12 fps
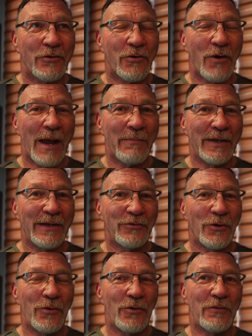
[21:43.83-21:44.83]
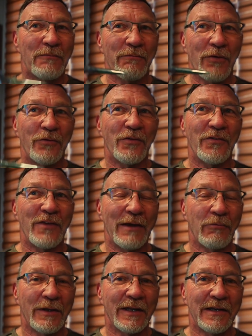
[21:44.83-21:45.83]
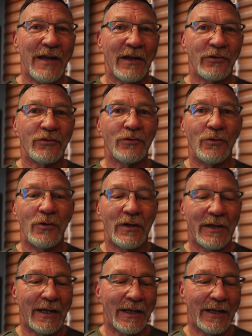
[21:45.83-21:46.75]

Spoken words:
crappy tool versus a really nice tool.